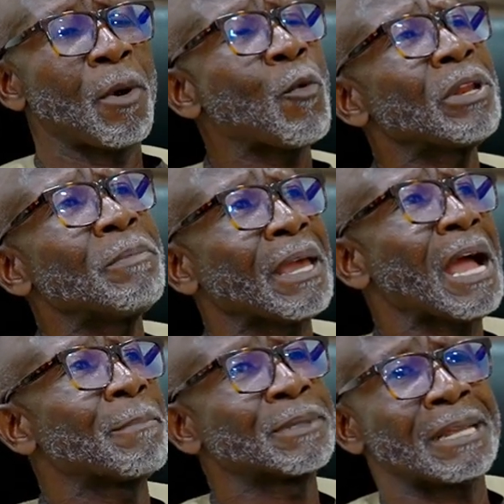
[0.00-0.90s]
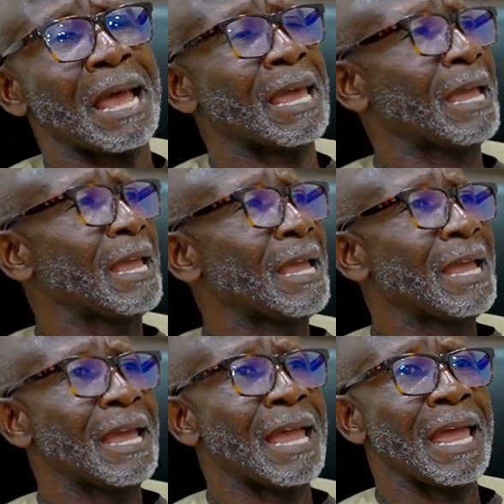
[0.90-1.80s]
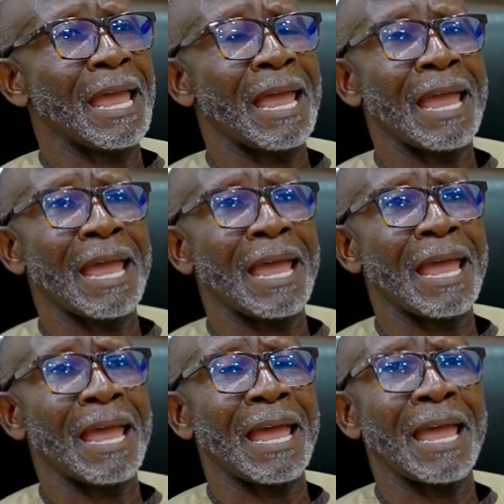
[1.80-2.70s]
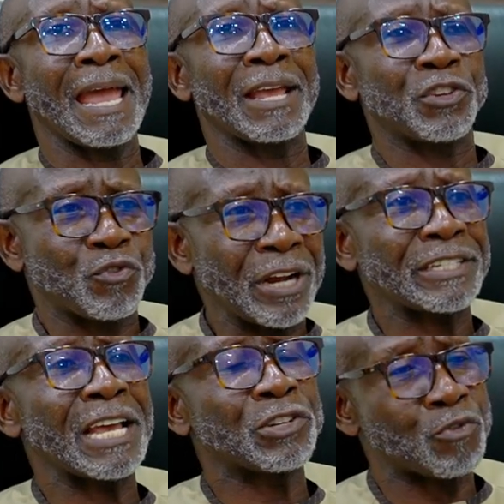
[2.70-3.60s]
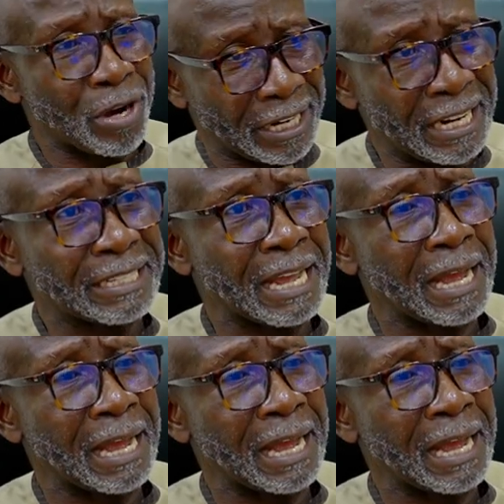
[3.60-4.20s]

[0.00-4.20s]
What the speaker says: But when it becomes like a structure is running it,